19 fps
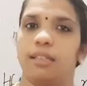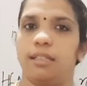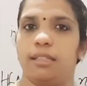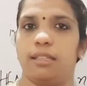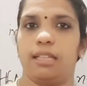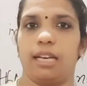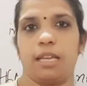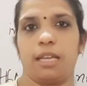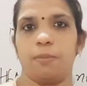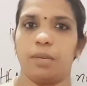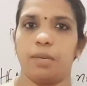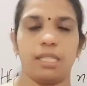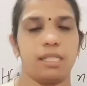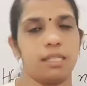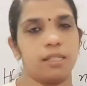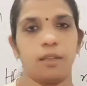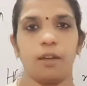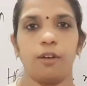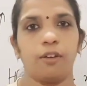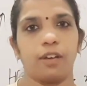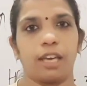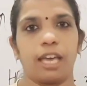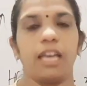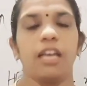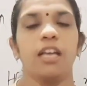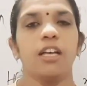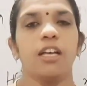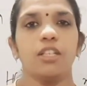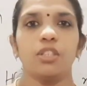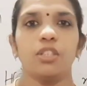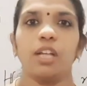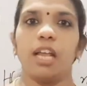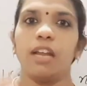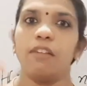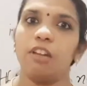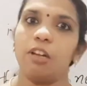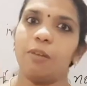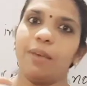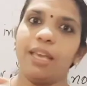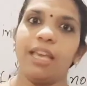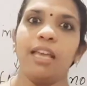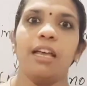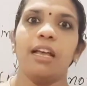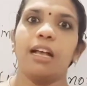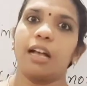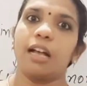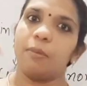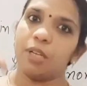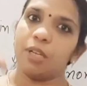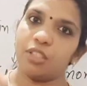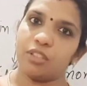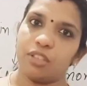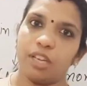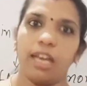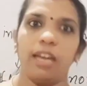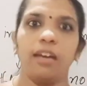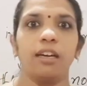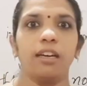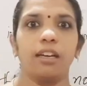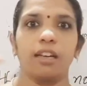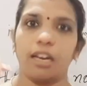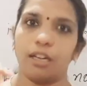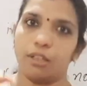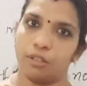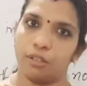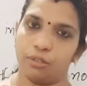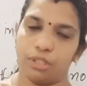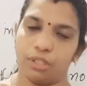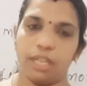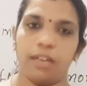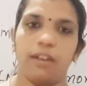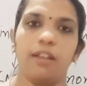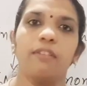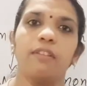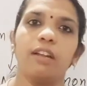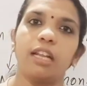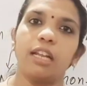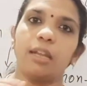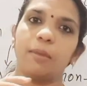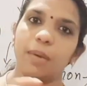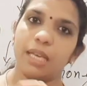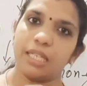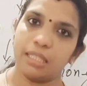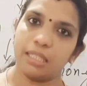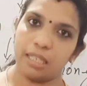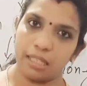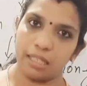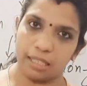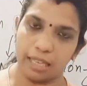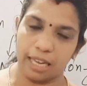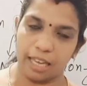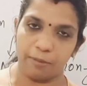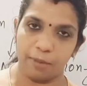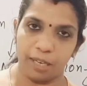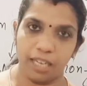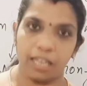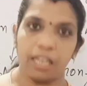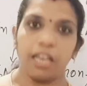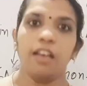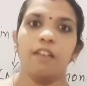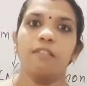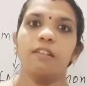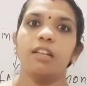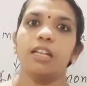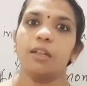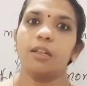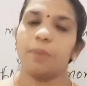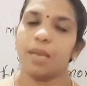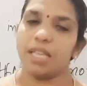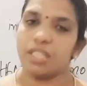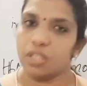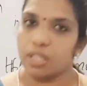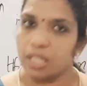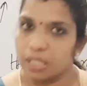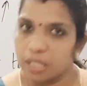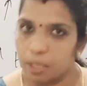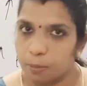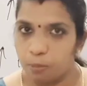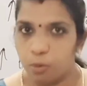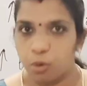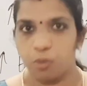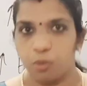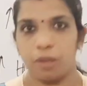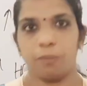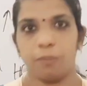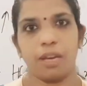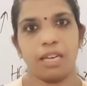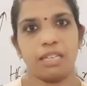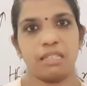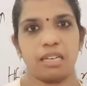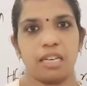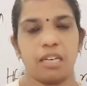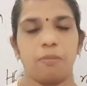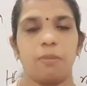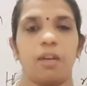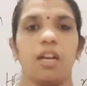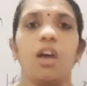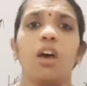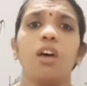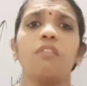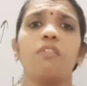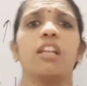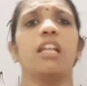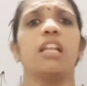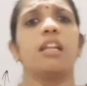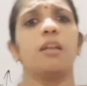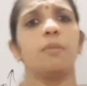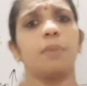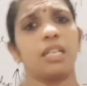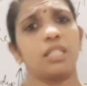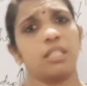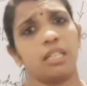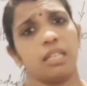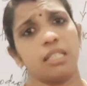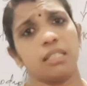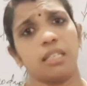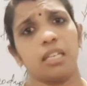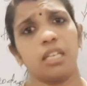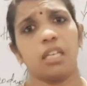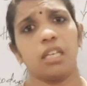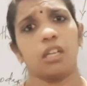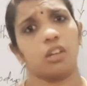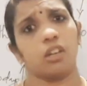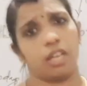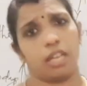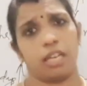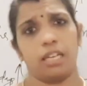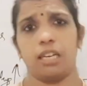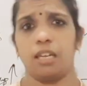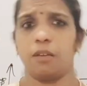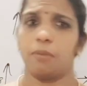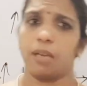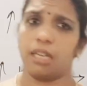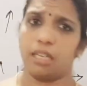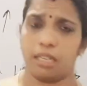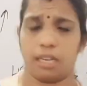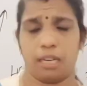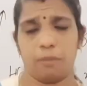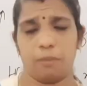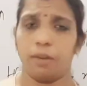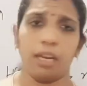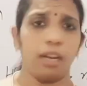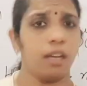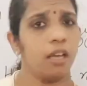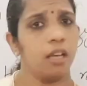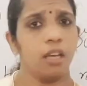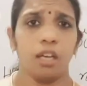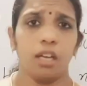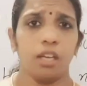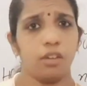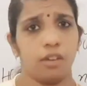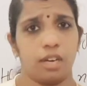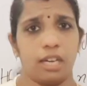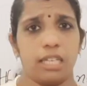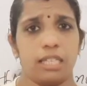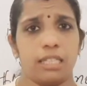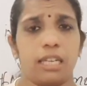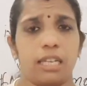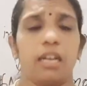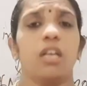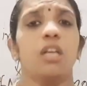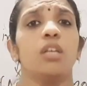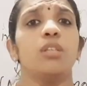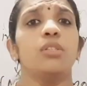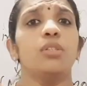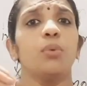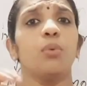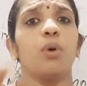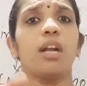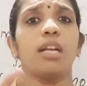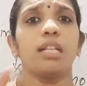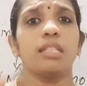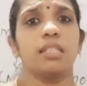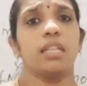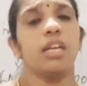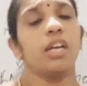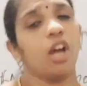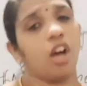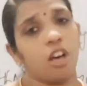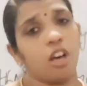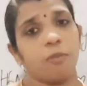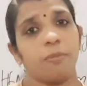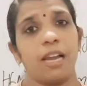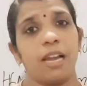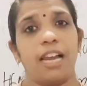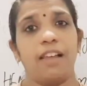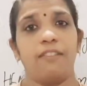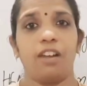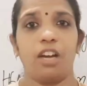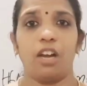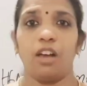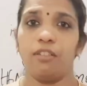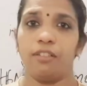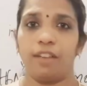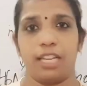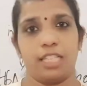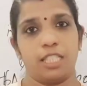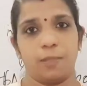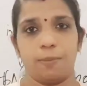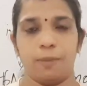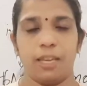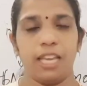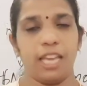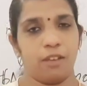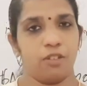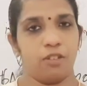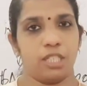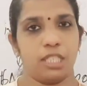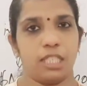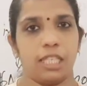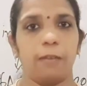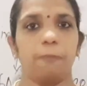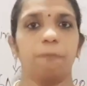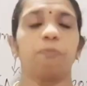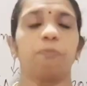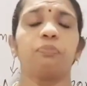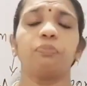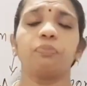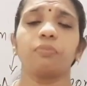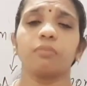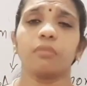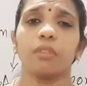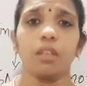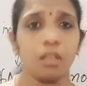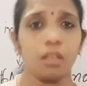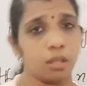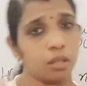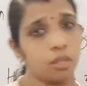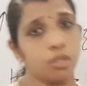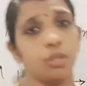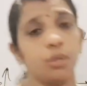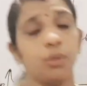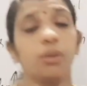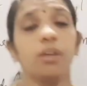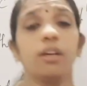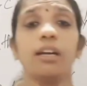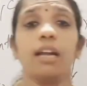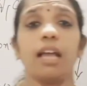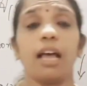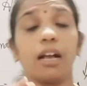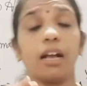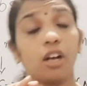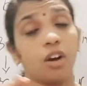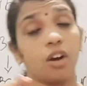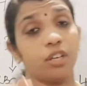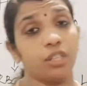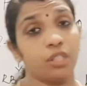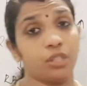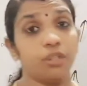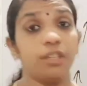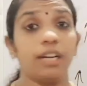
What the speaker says: 3 months. Okay, so that will be coming to a conclusion whether the patient is diabetic, whether the patient is improving by treatment or whether the patient is deteriorating by treatment. You understand? So what is the normal level of HbA1c? So according to